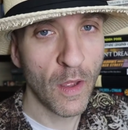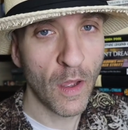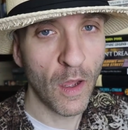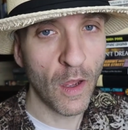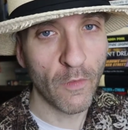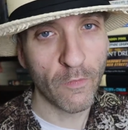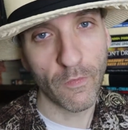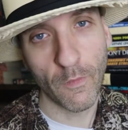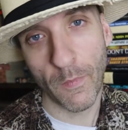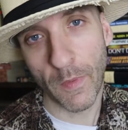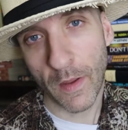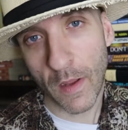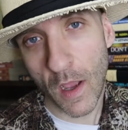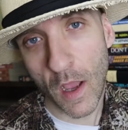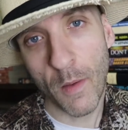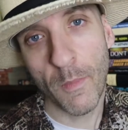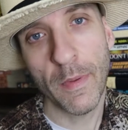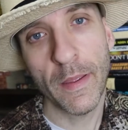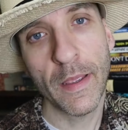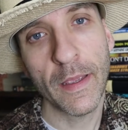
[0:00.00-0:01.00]
uh, from the
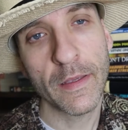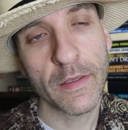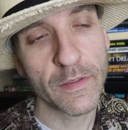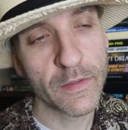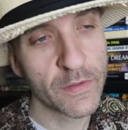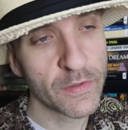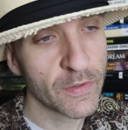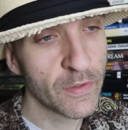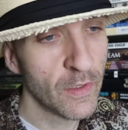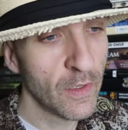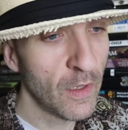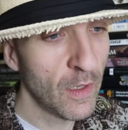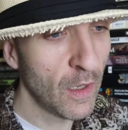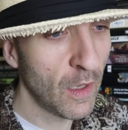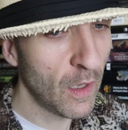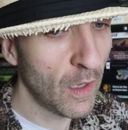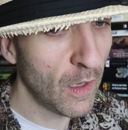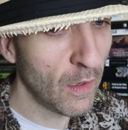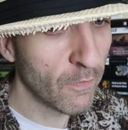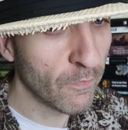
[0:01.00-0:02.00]
comics,
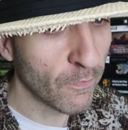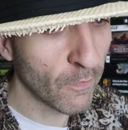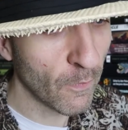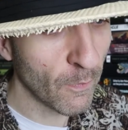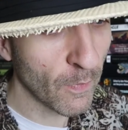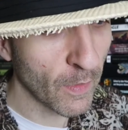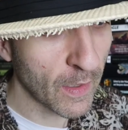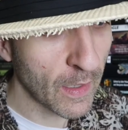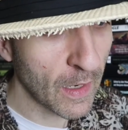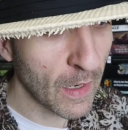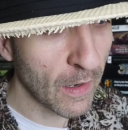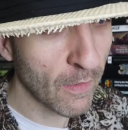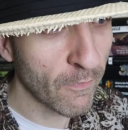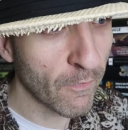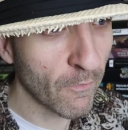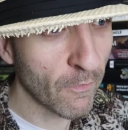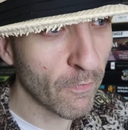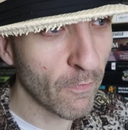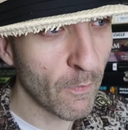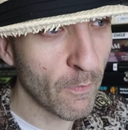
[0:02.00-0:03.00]
uh, from the char
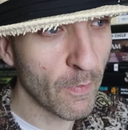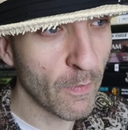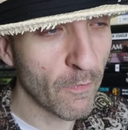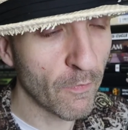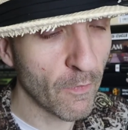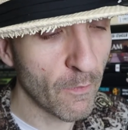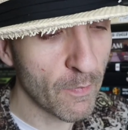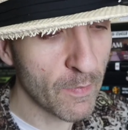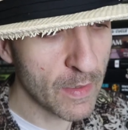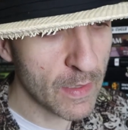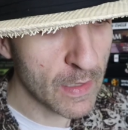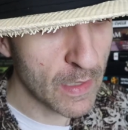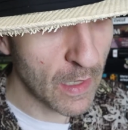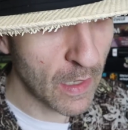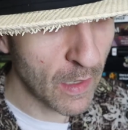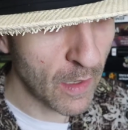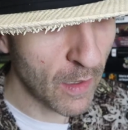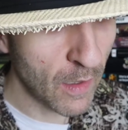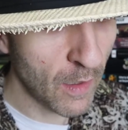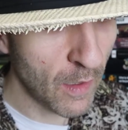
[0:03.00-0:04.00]
from, from the from the
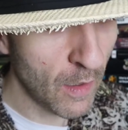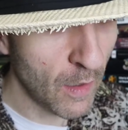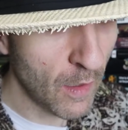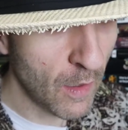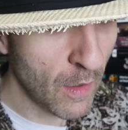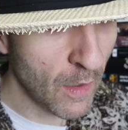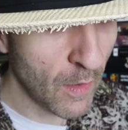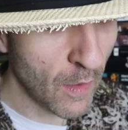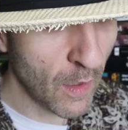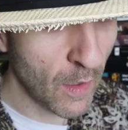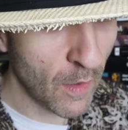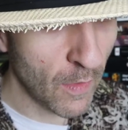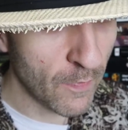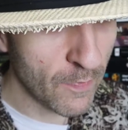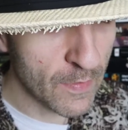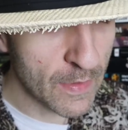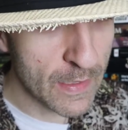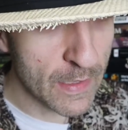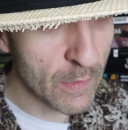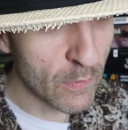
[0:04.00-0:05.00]
uh, uh,
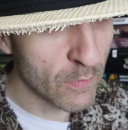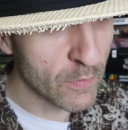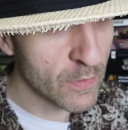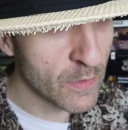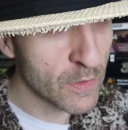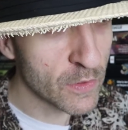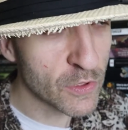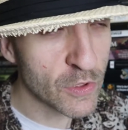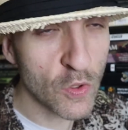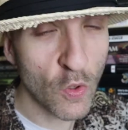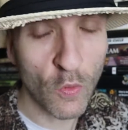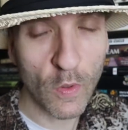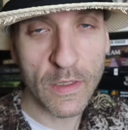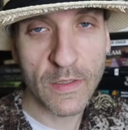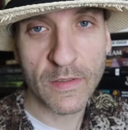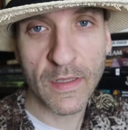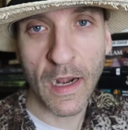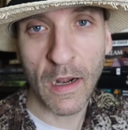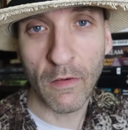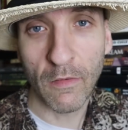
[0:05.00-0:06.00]
the, the
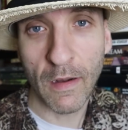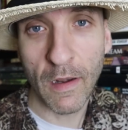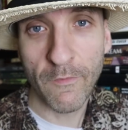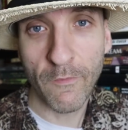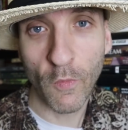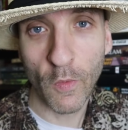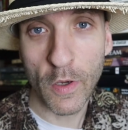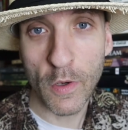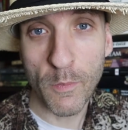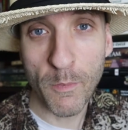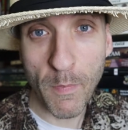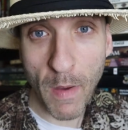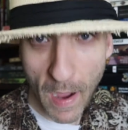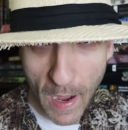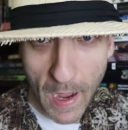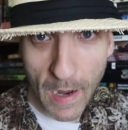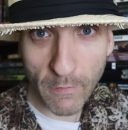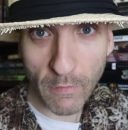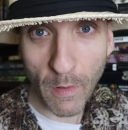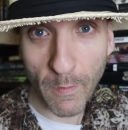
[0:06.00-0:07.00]
stories that are read for you
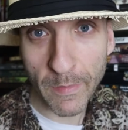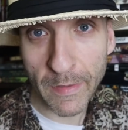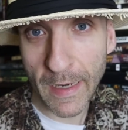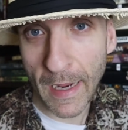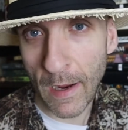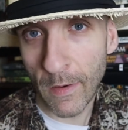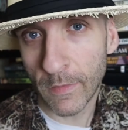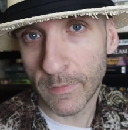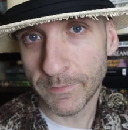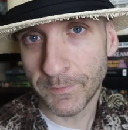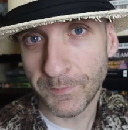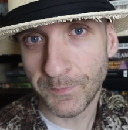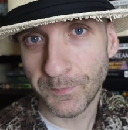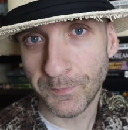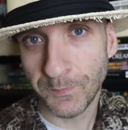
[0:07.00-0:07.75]
by Robert E. Howard.